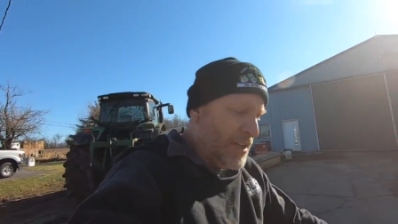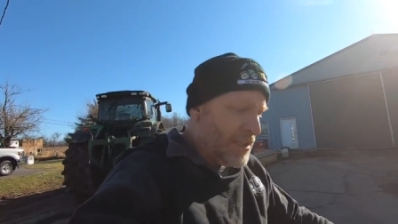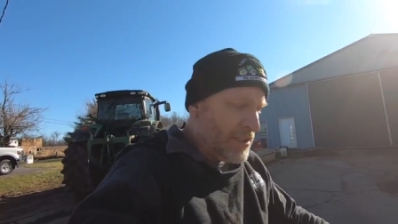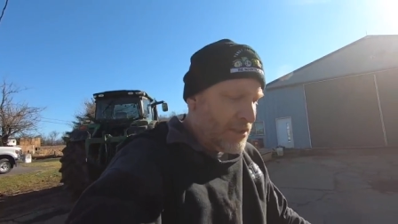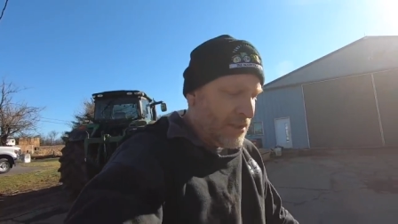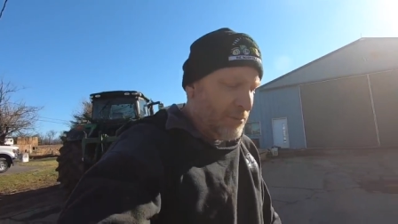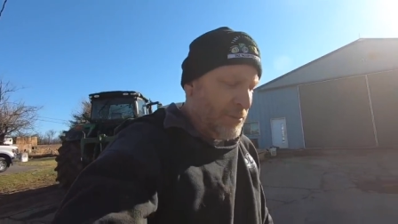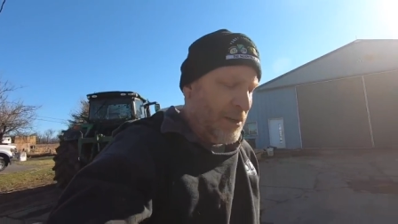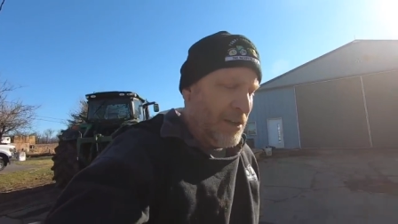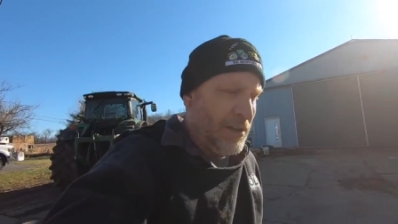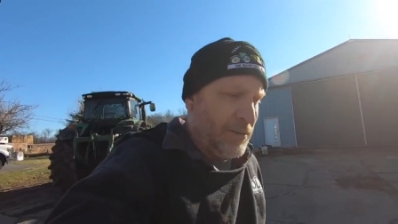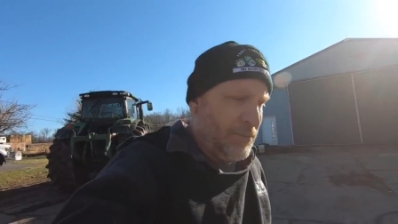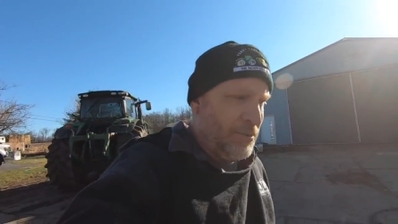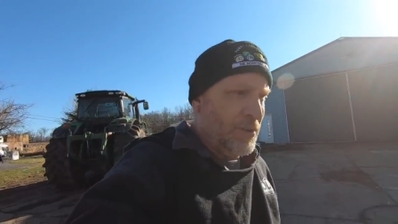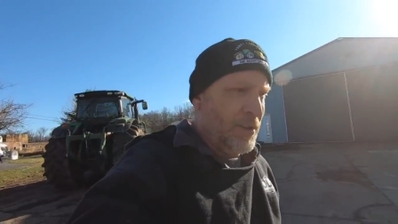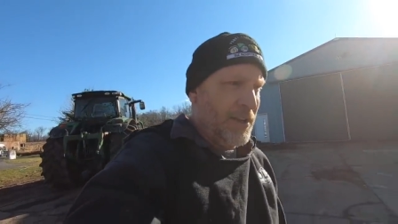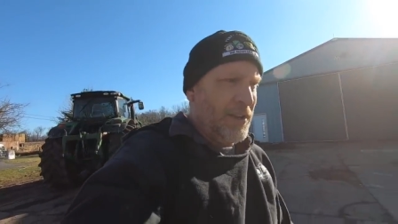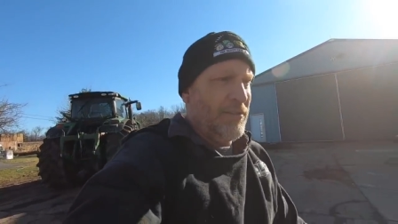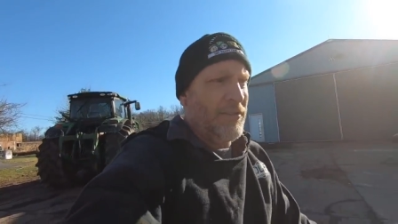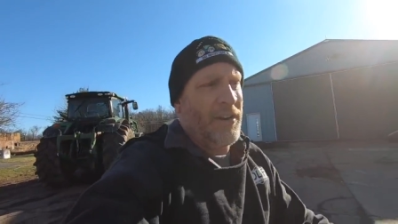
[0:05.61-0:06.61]
So I'm gonna
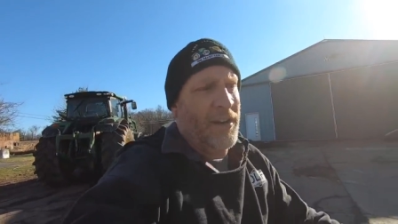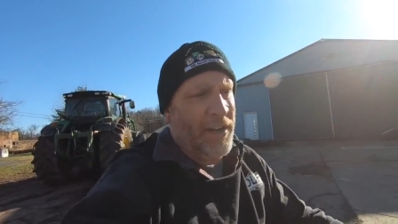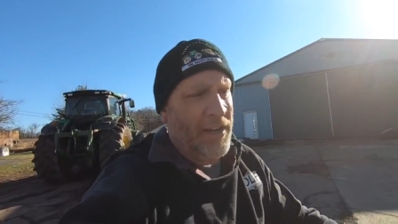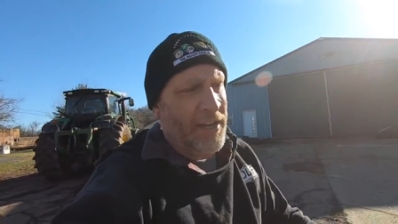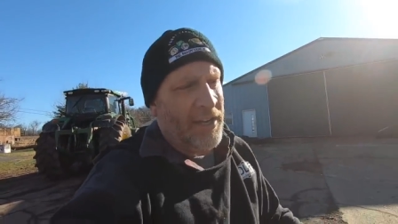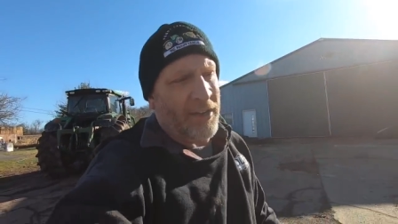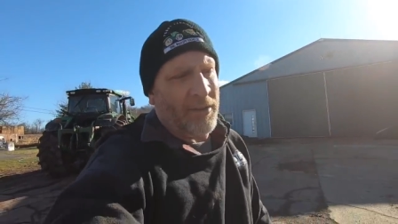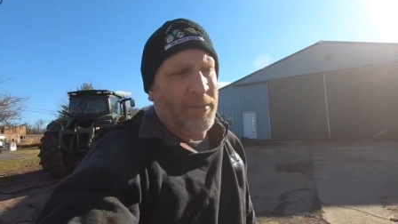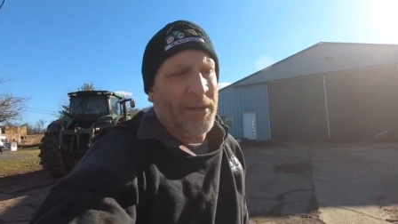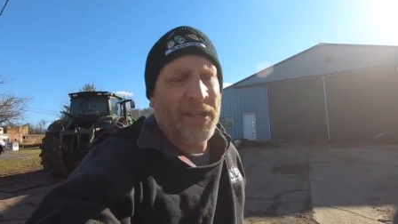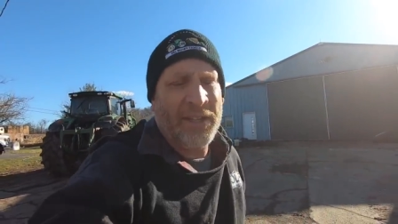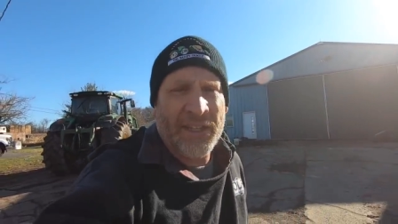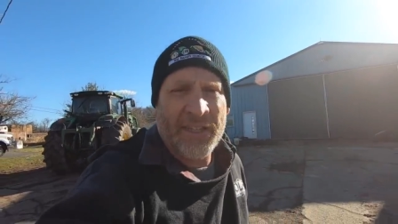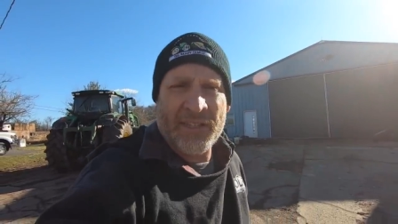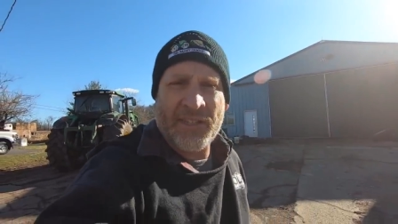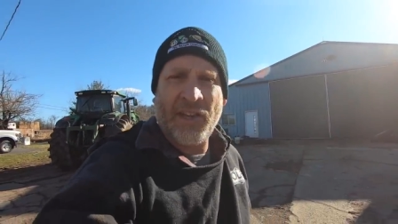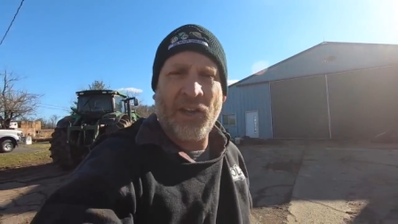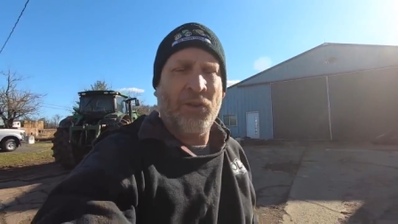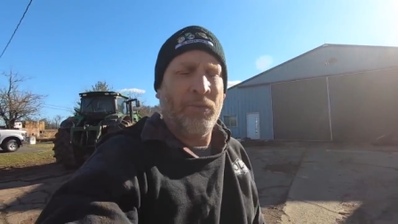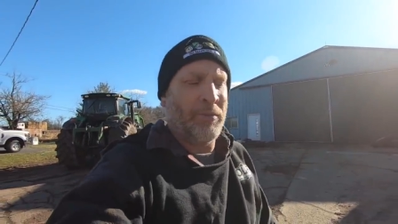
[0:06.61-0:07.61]
complain right now about these
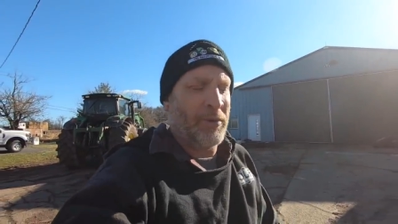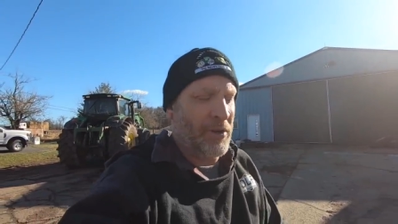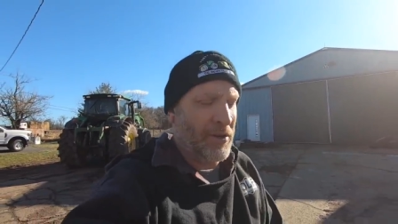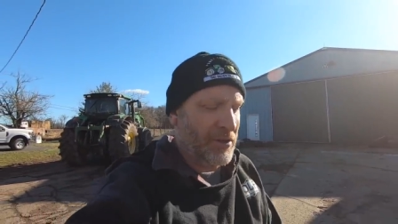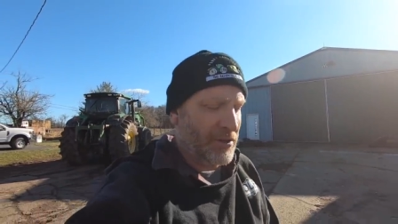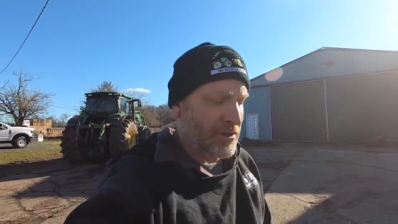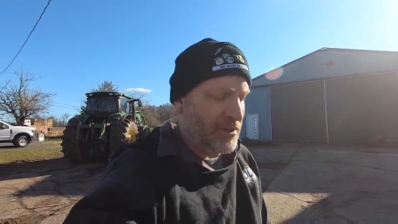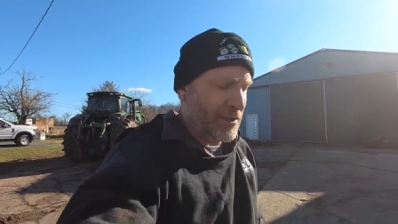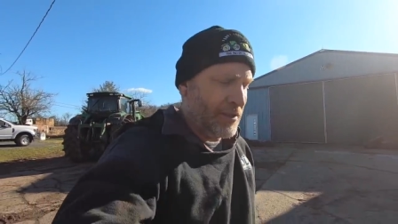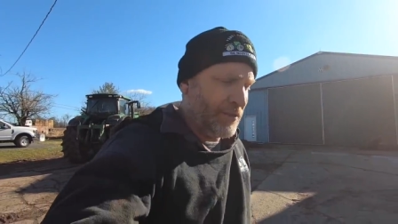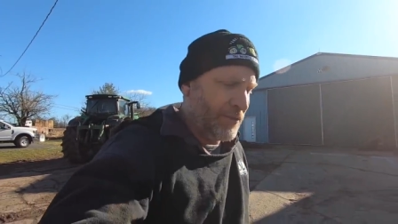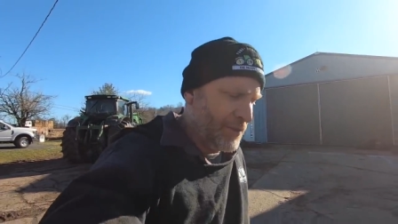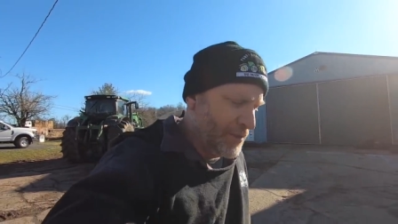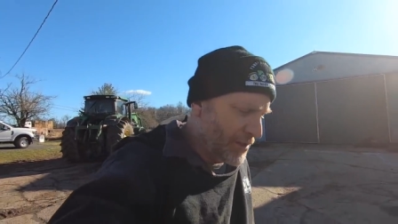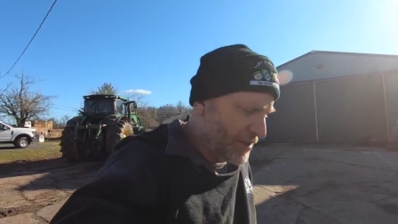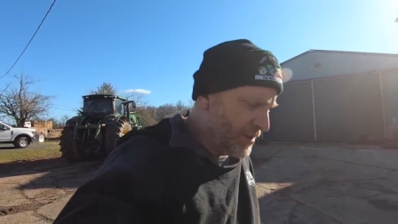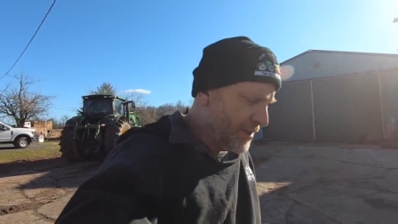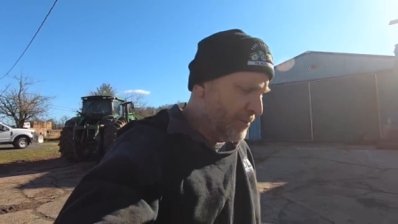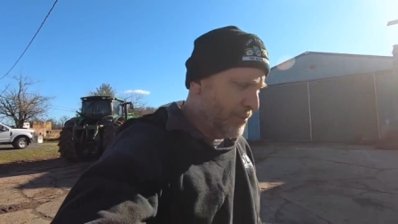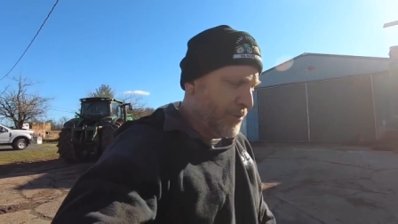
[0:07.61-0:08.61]
GoPros just for the
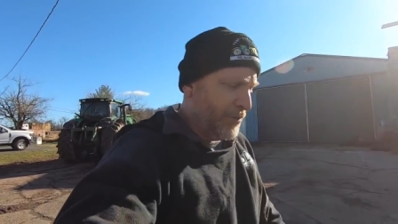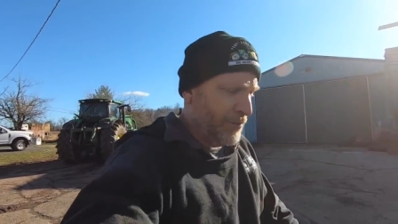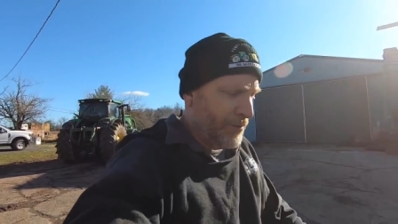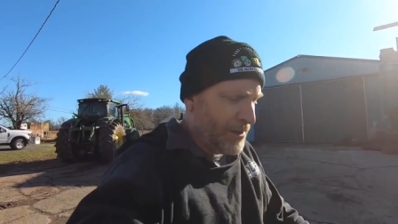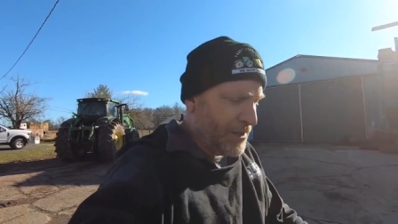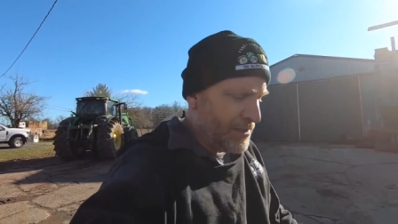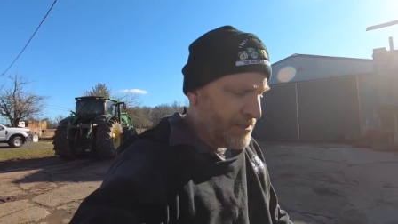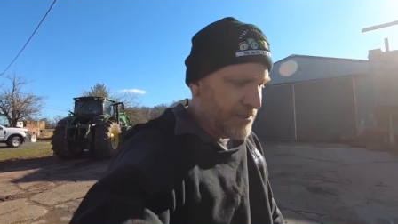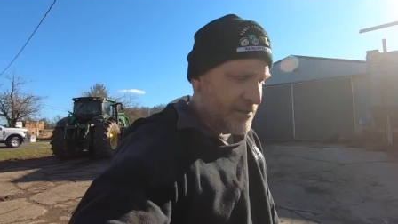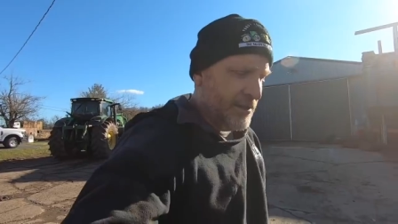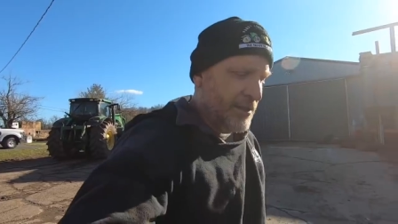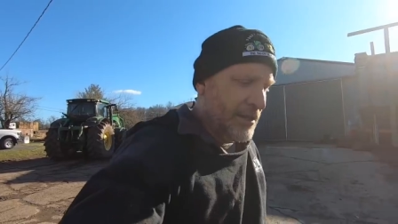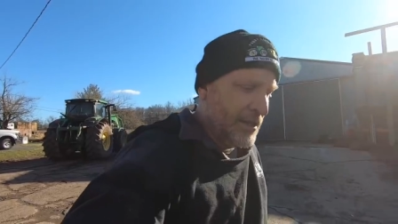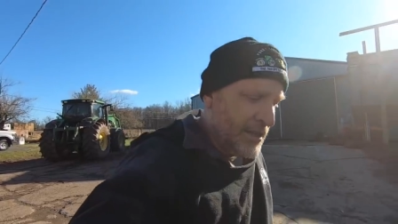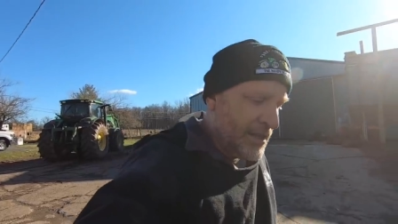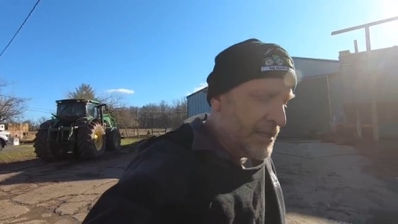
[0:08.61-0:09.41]
simple reason.